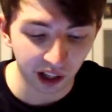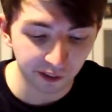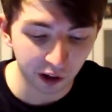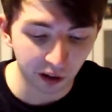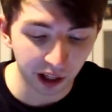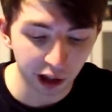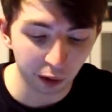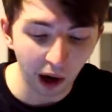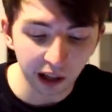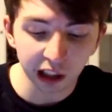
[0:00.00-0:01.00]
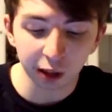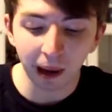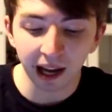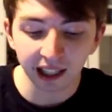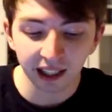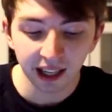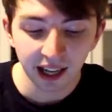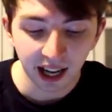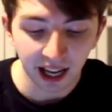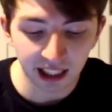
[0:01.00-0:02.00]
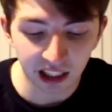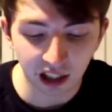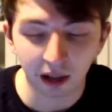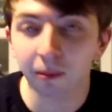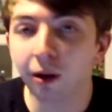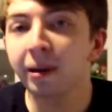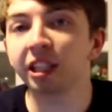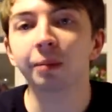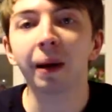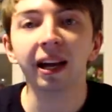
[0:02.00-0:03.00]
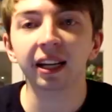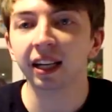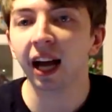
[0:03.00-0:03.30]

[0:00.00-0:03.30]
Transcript: They've got a new island pack, and uh, mermaids are back,